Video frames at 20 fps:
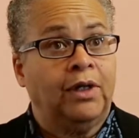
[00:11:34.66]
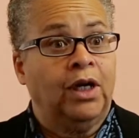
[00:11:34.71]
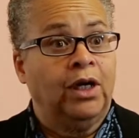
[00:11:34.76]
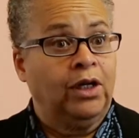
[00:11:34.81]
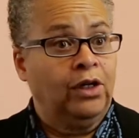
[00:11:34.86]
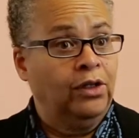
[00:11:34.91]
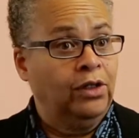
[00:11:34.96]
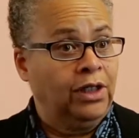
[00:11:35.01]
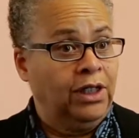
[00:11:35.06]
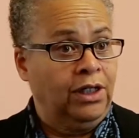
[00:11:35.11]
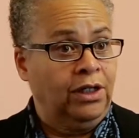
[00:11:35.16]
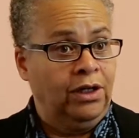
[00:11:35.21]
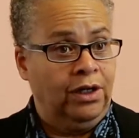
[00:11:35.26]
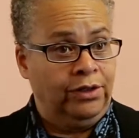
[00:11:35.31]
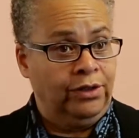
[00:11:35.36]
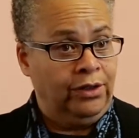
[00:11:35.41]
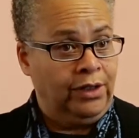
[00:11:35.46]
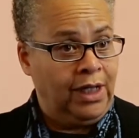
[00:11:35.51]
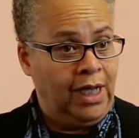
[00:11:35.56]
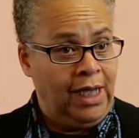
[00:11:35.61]
cookie
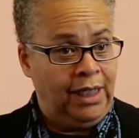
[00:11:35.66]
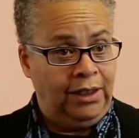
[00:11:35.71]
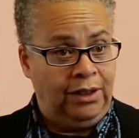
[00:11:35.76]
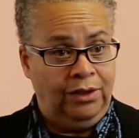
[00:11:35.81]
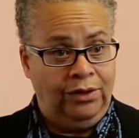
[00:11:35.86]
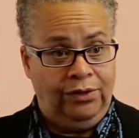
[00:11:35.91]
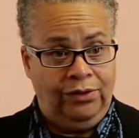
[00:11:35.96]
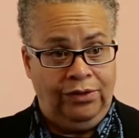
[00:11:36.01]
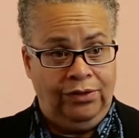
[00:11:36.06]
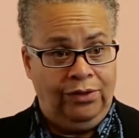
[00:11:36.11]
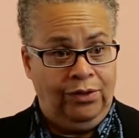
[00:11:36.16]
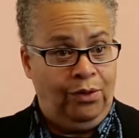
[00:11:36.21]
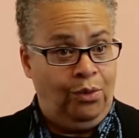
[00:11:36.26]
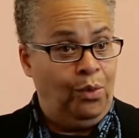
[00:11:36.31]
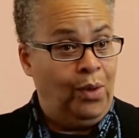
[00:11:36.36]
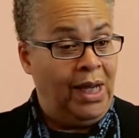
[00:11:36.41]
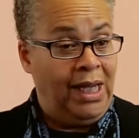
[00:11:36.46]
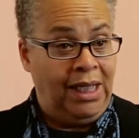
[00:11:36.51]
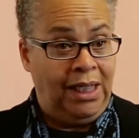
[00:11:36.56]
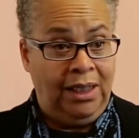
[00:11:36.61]
cutter kind of
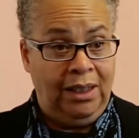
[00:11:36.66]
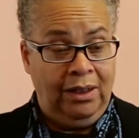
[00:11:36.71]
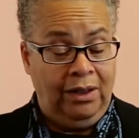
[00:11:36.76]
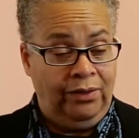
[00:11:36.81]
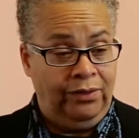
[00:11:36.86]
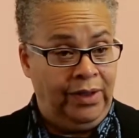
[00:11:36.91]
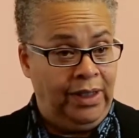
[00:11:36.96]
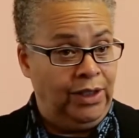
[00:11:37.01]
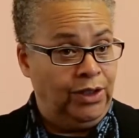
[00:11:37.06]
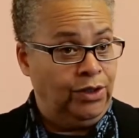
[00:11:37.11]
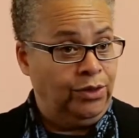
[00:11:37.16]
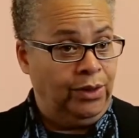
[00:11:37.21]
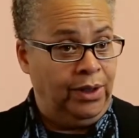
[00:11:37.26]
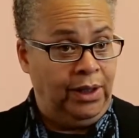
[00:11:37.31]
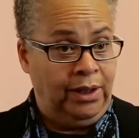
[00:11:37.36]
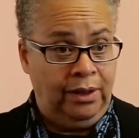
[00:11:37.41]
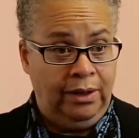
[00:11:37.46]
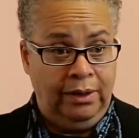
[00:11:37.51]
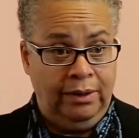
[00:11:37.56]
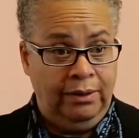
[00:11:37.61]
way of
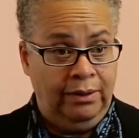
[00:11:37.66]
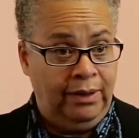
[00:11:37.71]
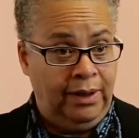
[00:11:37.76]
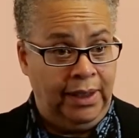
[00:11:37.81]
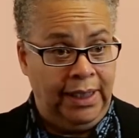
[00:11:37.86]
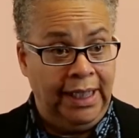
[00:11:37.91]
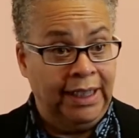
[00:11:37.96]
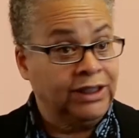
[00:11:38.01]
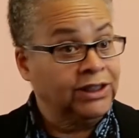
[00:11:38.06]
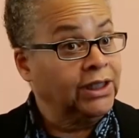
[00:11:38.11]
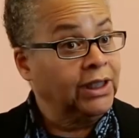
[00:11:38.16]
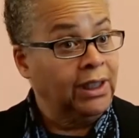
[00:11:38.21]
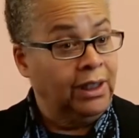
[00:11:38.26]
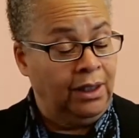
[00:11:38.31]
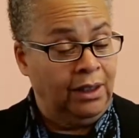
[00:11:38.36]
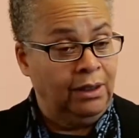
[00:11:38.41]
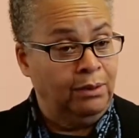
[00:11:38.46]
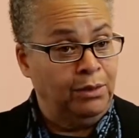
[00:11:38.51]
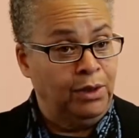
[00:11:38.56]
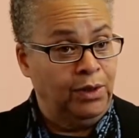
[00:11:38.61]
entering and
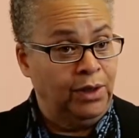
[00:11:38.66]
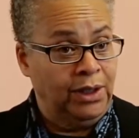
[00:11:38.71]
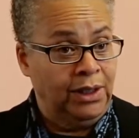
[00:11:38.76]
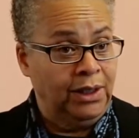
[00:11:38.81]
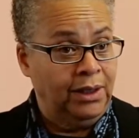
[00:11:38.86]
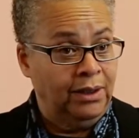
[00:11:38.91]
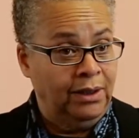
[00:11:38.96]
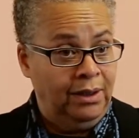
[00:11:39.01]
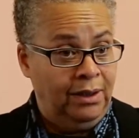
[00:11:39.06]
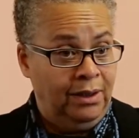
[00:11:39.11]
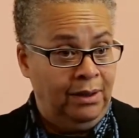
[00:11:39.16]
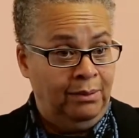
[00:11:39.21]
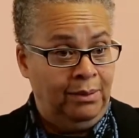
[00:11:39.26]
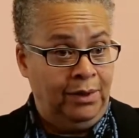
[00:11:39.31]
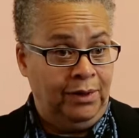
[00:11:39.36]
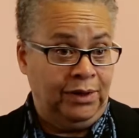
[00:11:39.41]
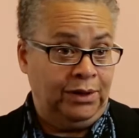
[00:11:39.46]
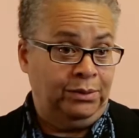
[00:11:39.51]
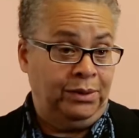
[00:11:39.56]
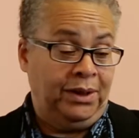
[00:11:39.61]
exiting community,
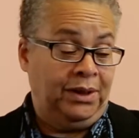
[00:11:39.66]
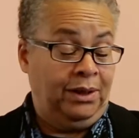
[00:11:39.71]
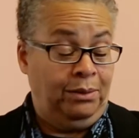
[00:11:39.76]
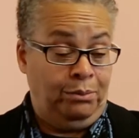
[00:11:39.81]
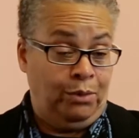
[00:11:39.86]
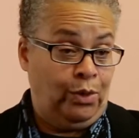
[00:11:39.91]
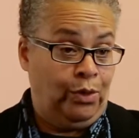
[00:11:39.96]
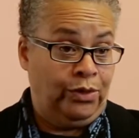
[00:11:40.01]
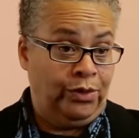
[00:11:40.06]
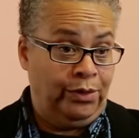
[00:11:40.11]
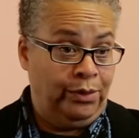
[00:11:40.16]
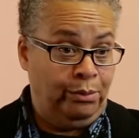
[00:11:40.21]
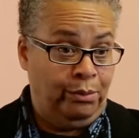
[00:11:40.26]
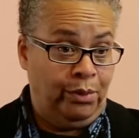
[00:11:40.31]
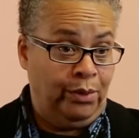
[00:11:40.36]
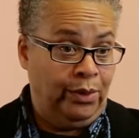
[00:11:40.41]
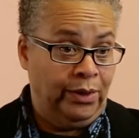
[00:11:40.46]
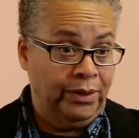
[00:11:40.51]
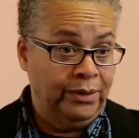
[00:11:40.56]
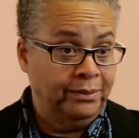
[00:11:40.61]
because we think both are
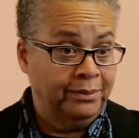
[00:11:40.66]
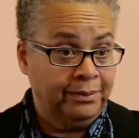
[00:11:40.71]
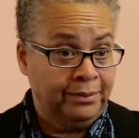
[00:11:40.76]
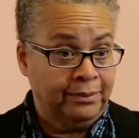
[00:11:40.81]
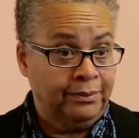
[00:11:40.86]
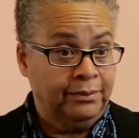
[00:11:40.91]
important.